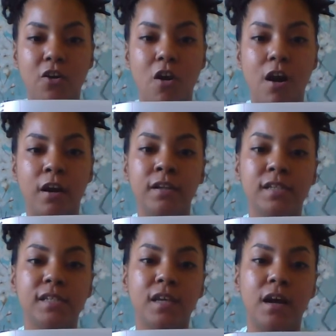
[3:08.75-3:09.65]
are
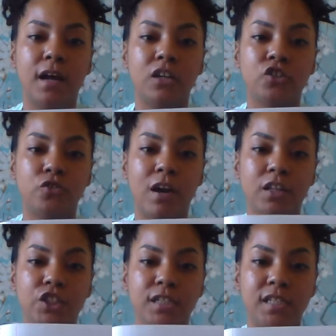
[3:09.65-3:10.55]

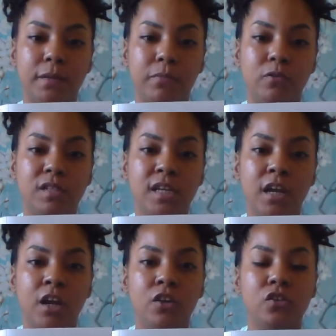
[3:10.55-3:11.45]
astrology symbols.
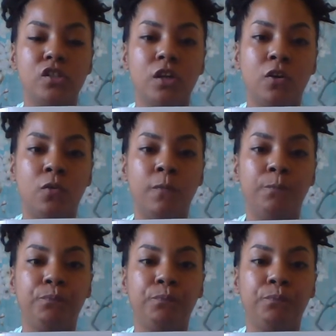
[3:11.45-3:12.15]
So